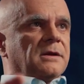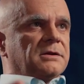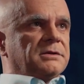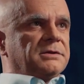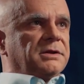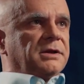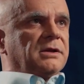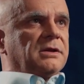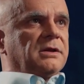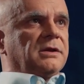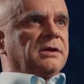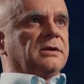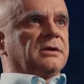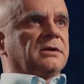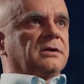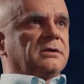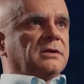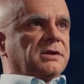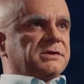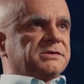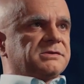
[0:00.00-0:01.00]
really
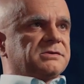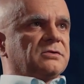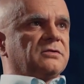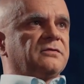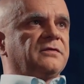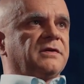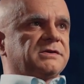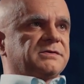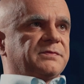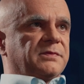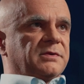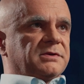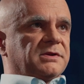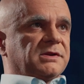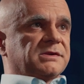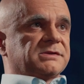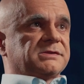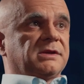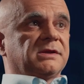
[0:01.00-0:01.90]
cluster of expertise.